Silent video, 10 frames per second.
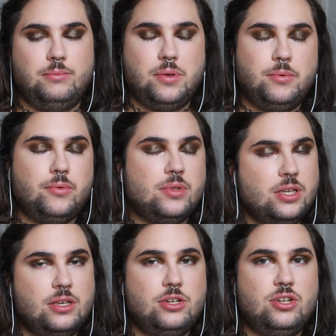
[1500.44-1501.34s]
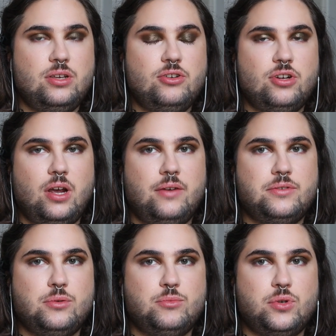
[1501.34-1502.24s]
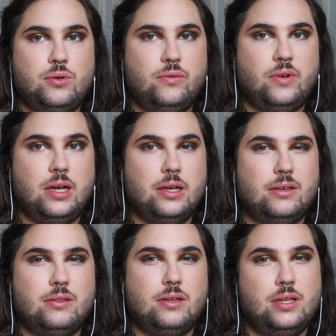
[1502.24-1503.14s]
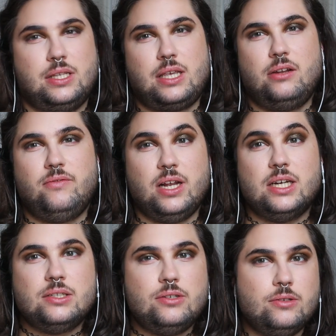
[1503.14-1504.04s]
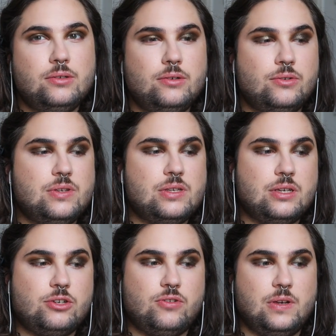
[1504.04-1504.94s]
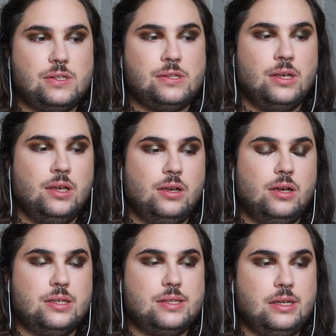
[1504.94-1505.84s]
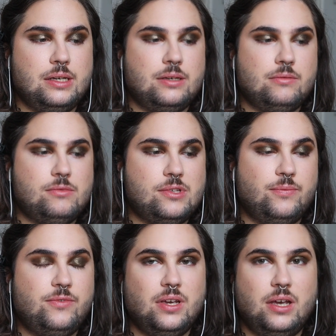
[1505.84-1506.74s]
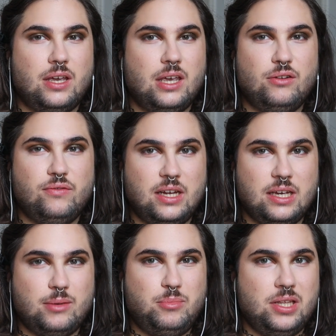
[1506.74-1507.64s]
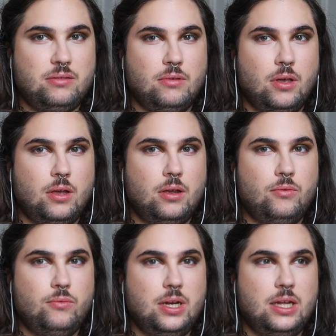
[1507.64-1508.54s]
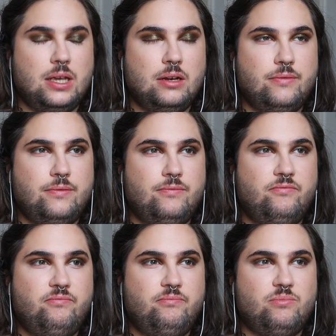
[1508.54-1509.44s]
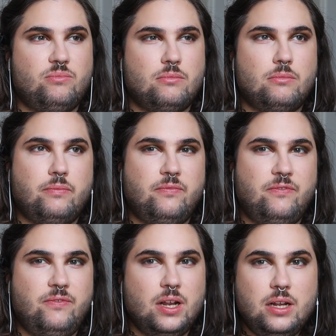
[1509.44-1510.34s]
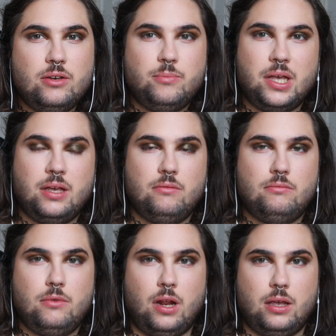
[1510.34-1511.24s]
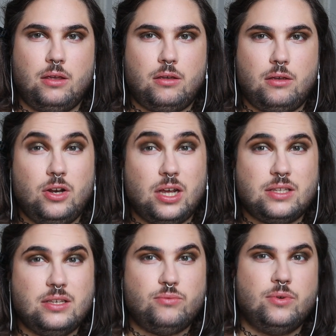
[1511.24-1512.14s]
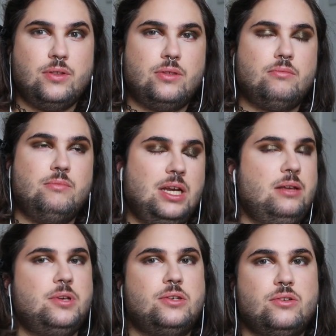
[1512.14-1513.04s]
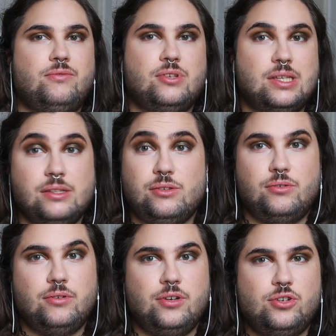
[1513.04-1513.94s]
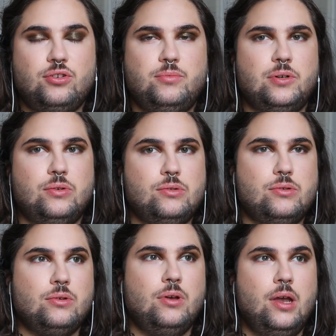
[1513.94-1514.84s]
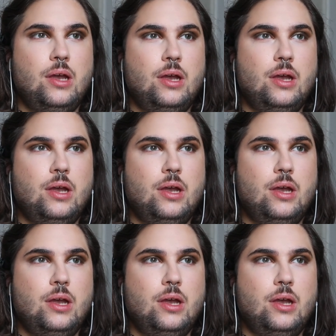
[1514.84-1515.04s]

people with ADHD usually have some sort of like, it's kind of linked to autistic traits. It's like something I kind of like been really kind of feeling a bit like connected with, mainly because of the sensorial issue, but also